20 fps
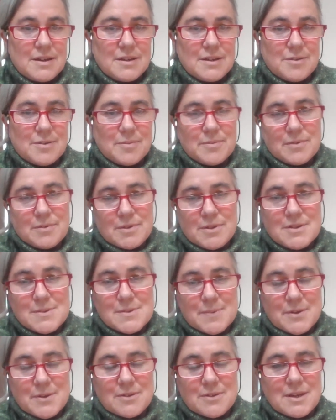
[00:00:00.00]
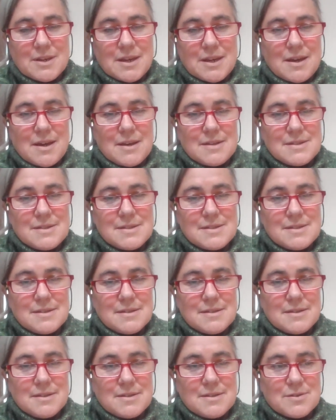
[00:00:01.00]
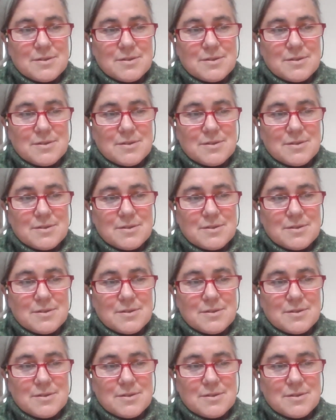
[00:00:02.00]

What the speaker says: and I thought the sweater that he has,